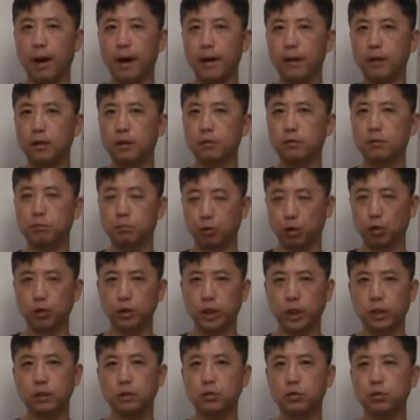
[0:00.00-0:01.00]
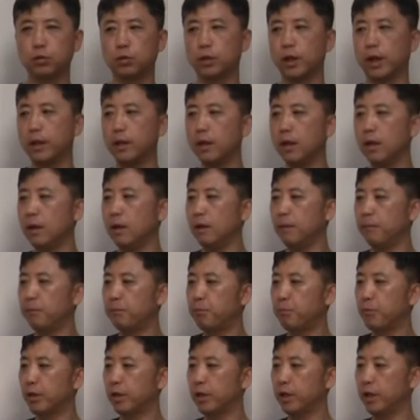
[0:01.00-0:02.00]
the project so that
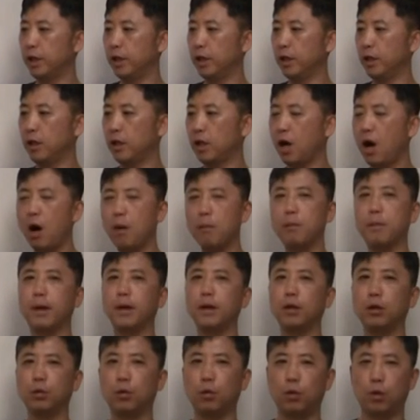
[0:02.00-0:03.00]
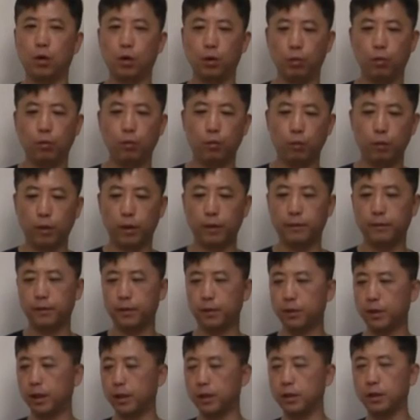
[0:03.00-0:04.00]
the company or whatever
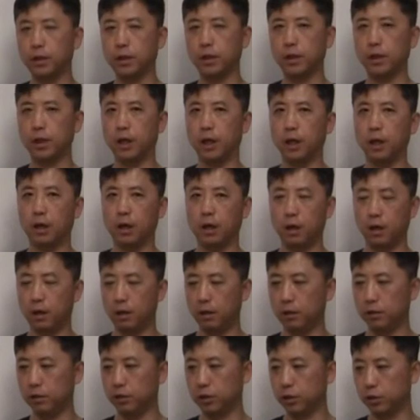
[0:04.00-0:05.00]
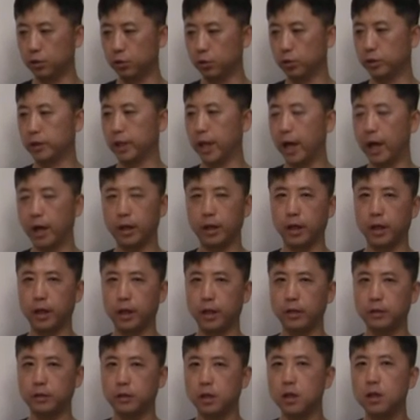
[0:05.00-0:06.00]
that the society
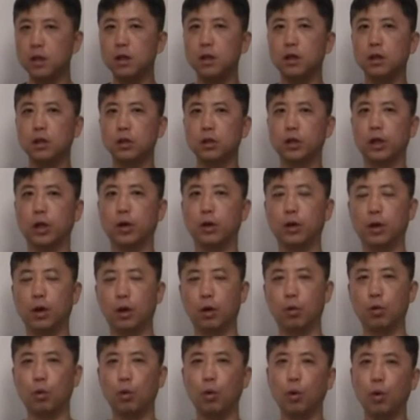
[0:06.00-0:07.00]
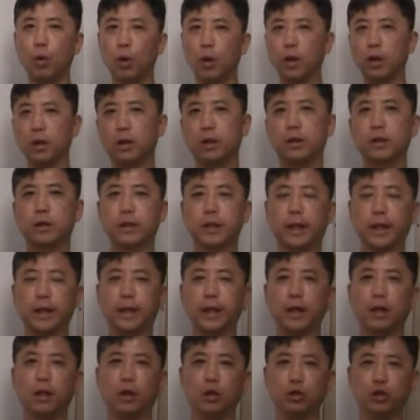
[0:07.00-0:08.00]
is, the goal they
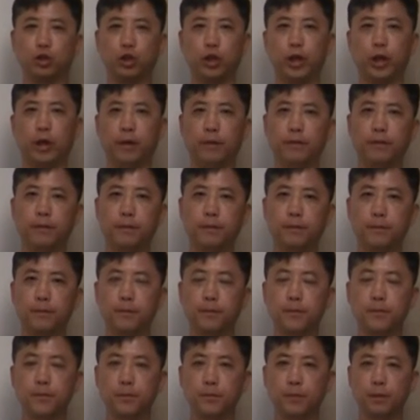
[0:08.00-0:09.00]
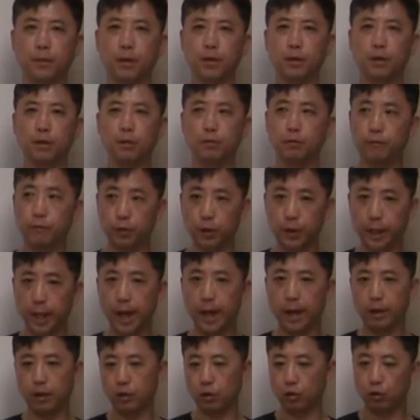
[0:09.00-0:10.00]
can achieve. For
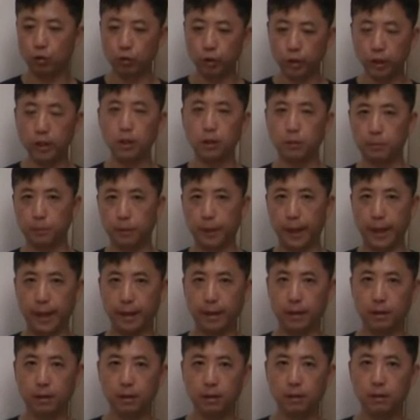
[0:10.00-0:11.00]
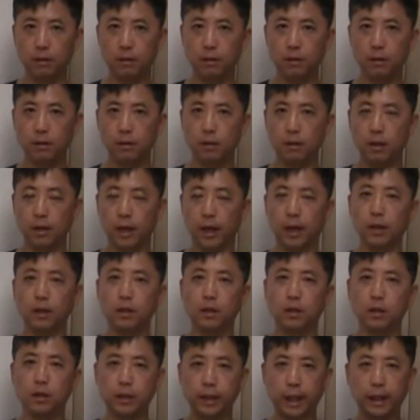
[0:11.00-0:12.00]
that, you need a brain.
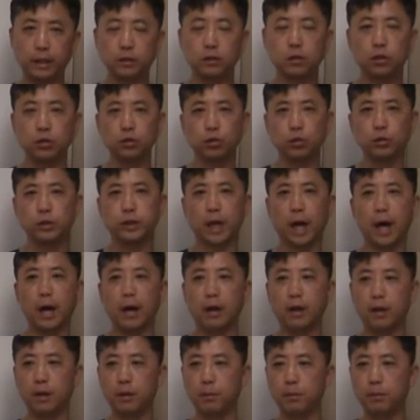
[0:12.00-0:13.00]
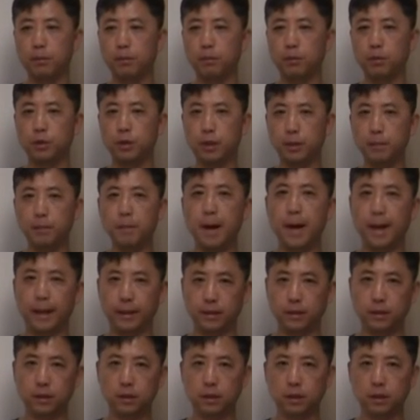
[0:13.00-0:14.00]
And that's the society demands.